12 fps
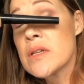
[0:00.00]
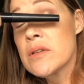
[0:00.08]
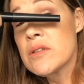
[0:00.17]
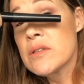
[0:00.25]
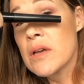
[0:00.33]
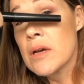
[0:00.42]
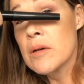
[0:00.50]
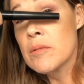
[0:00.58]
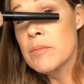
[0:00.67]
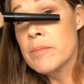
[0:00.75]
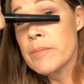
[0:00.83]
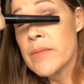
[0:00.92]

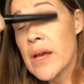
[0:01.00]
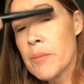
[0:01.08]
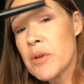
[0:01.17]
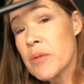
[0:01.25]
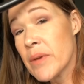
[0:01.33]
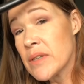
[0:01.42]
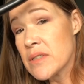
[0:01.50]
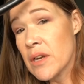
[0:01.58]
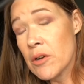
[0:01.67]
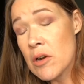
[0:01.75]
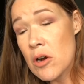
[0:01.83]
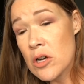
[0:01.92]
some Epic
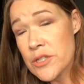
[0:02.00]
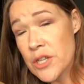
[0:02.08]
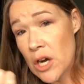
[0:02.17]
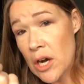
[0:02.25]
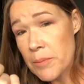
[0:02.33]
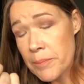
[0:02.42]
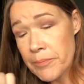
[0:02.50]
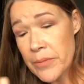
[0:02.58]
mascara on top.